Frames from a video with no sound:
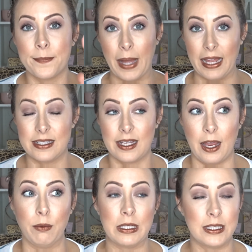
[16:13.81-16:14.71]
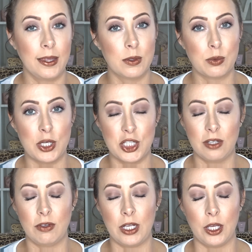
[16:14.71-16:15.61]
But I recently was watching
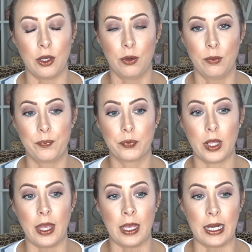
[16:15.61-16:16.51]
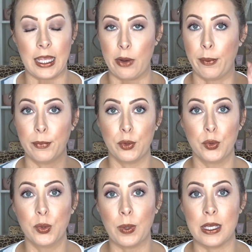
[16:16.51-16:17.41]
a video, and I can't remember
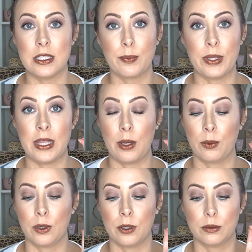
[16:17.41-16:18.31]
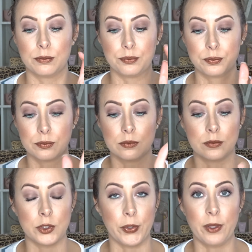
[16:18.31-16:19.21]
who it was, but they were
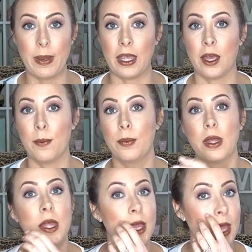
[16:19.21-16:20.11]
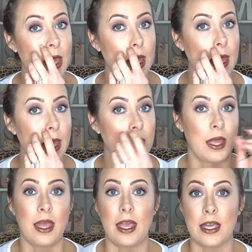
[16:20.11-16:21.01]
doing their makeup
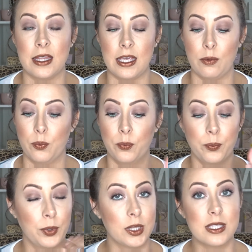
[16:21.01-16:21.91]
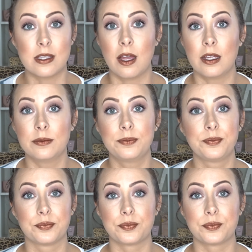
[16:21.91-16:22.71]
and they put this on,